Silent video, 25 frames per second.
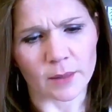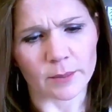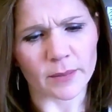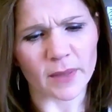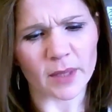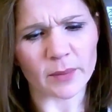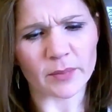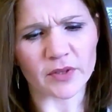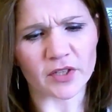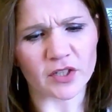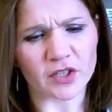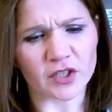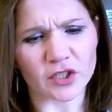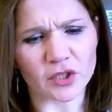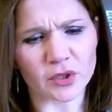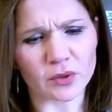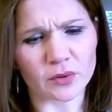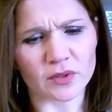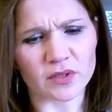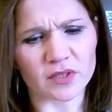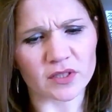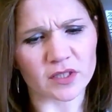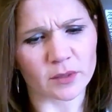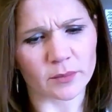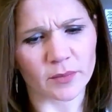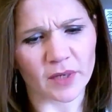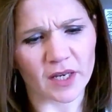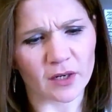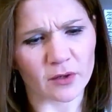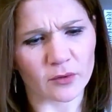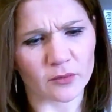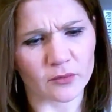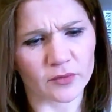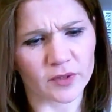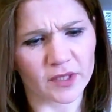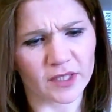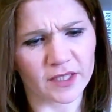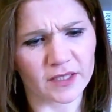Maybe the nukes somehow
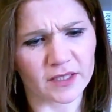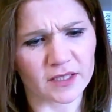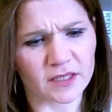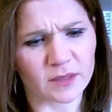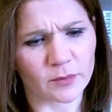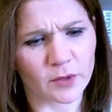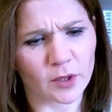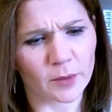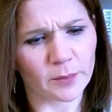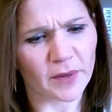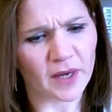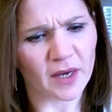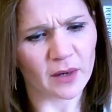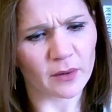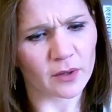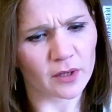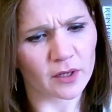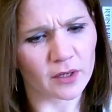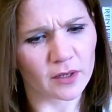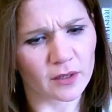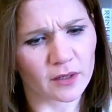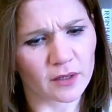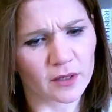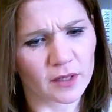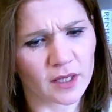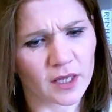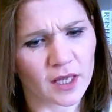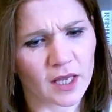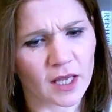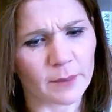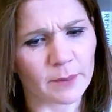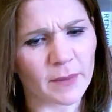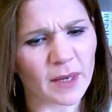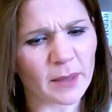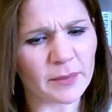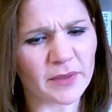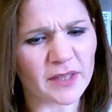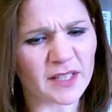released more power.
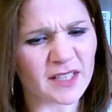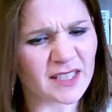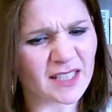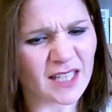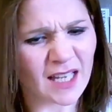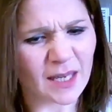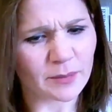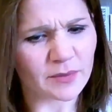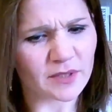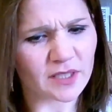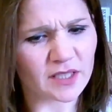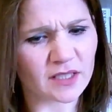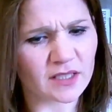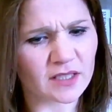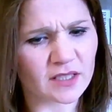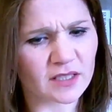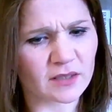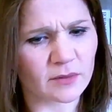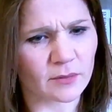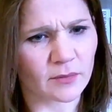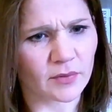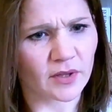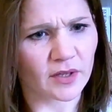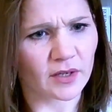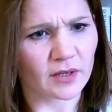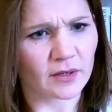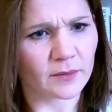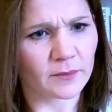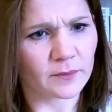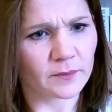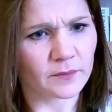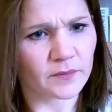Maybe they'd tapped into something.